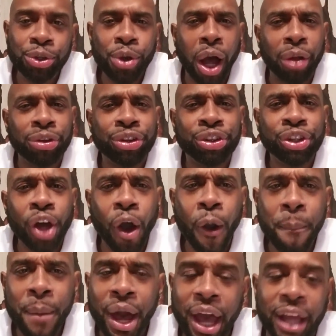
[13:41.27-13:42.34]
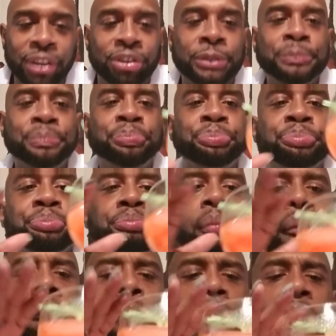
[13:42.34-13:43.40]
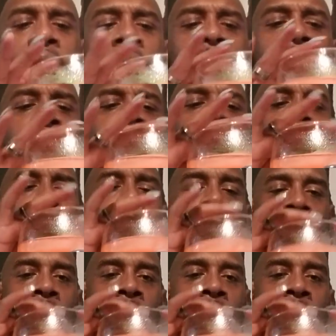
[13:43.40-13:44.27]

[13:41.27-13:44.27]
you all so much. And